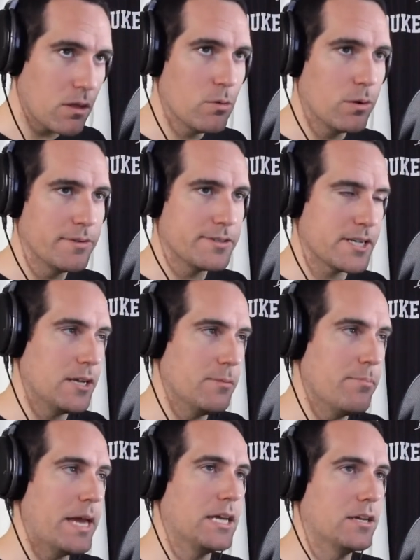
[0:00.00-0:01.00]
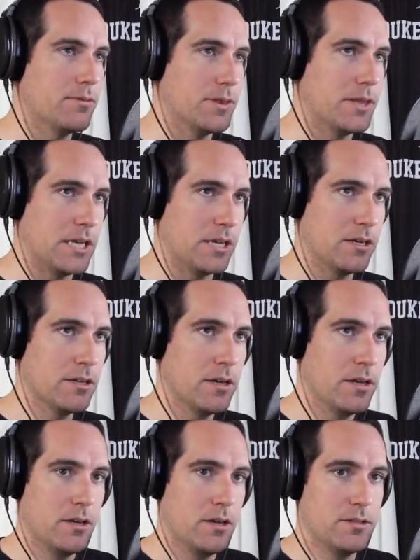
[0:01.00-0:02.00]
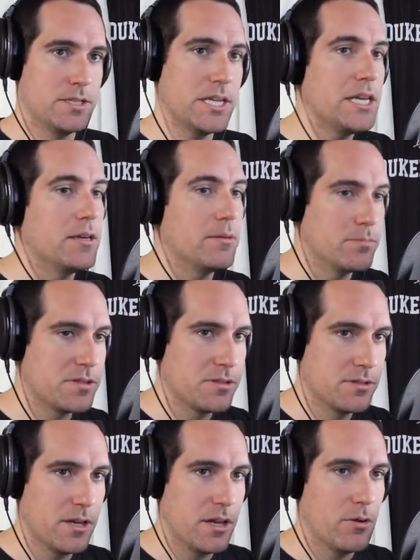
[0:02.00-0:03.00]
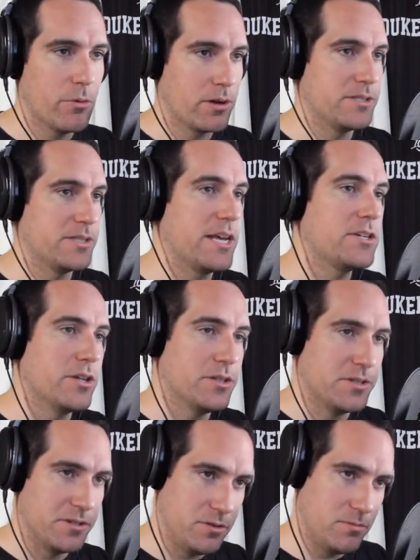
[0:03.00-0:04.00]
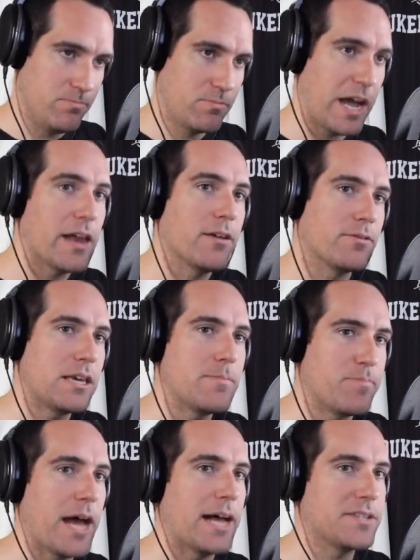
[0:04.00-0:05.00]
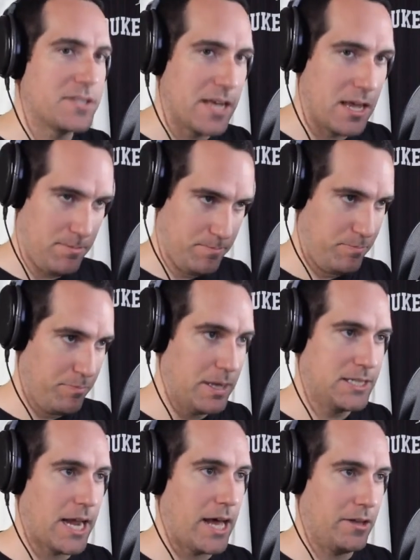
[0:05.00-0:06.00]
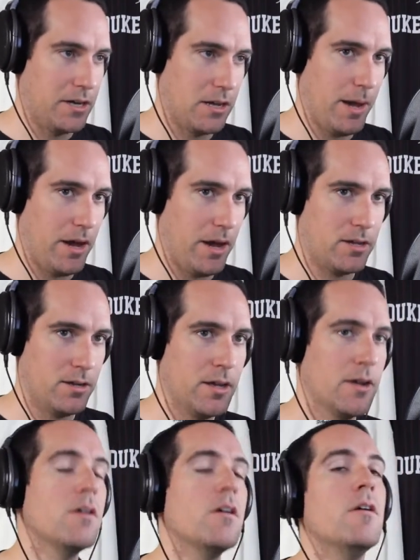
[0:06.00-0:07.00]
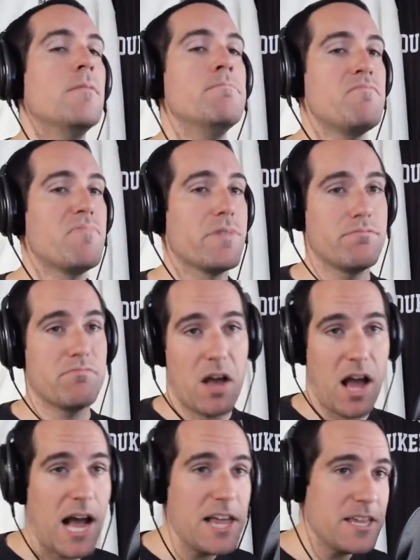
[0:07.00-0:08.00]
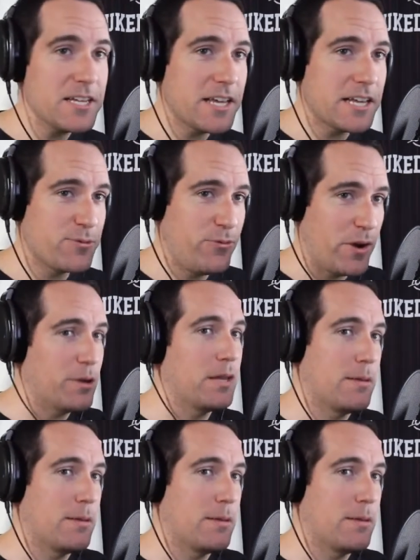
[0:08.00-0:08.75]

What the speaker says: we've seen many of the teams and organizations kind of keep that same mentality about it. I think that's fairly